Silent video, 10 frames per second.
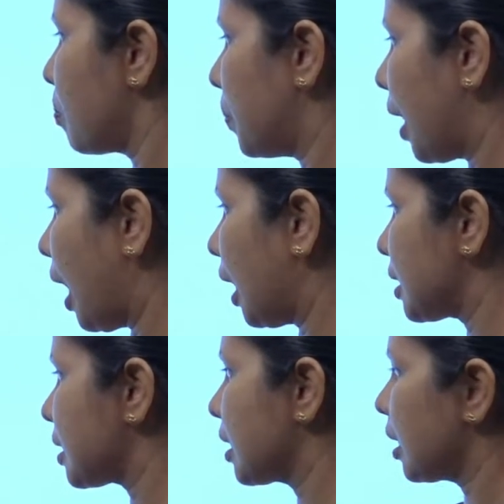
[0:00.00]

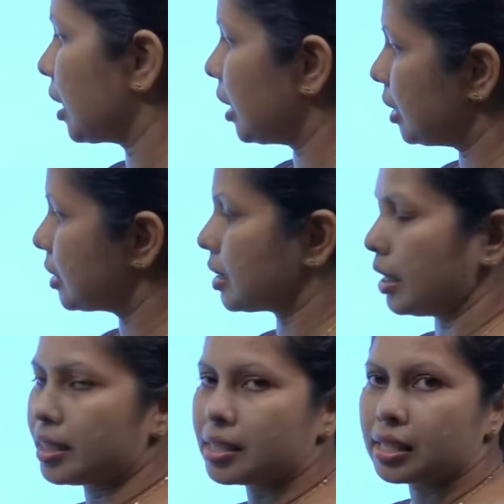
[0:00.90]
plants,
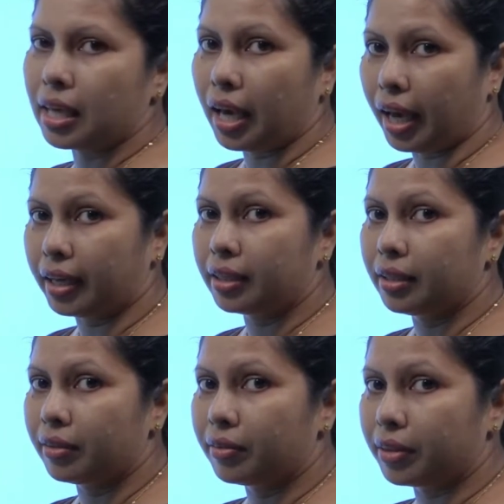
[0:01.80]
insects and
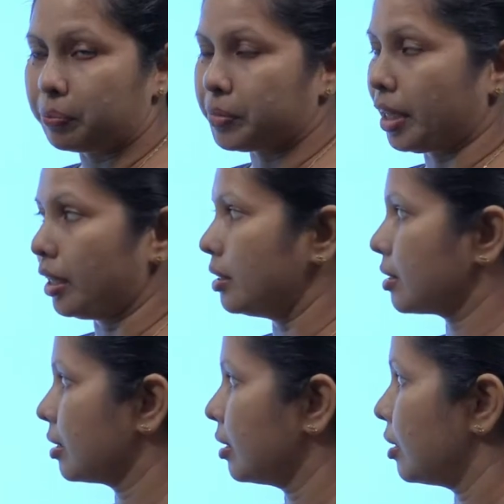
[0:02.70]

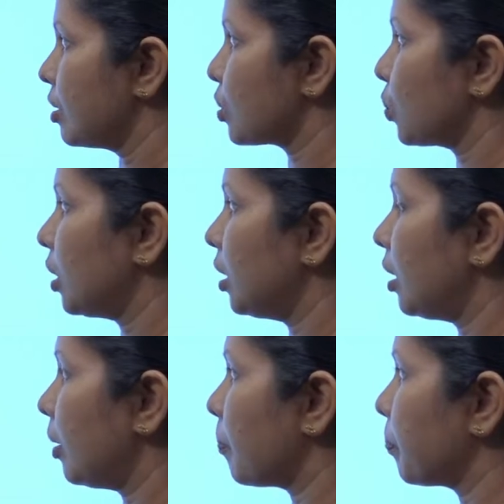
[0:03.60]
reptiles. So, here
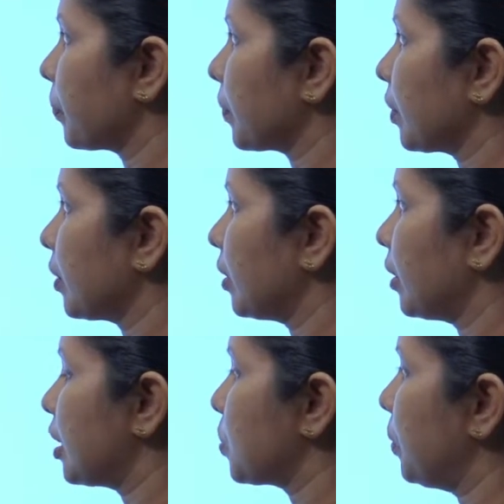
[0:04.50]

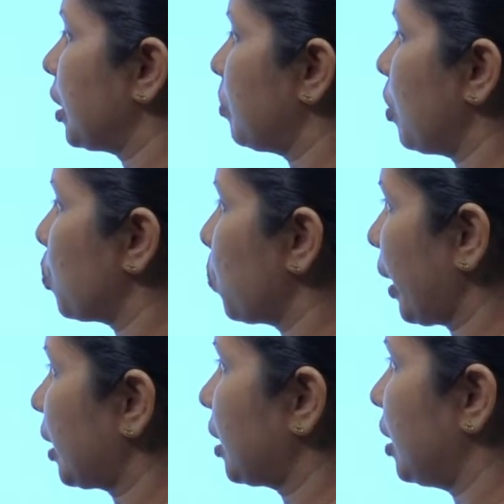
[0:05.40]
they speak about
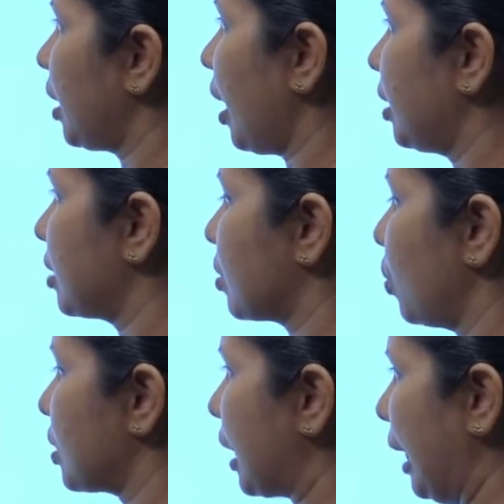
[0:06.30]
what the
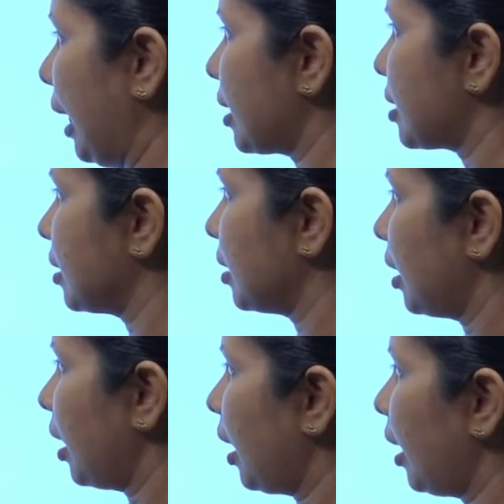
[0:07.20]
dinosaurs ate,
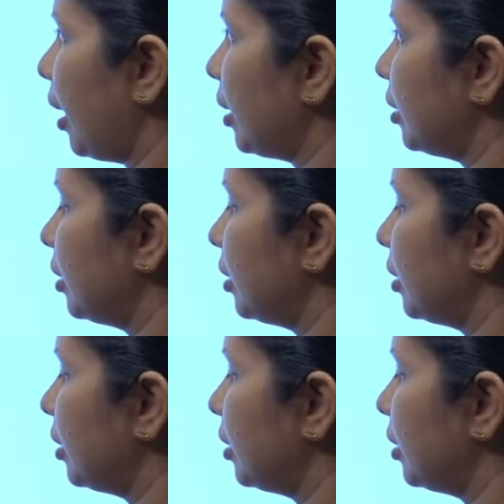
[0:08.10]
and